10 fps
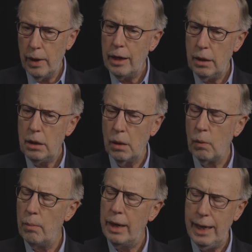And I think there
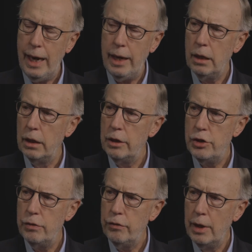were mechanical
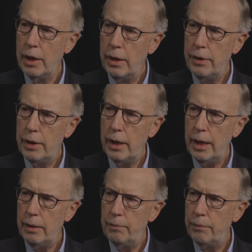issues that
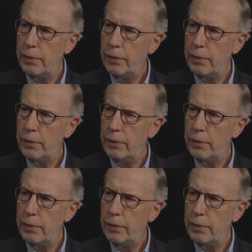they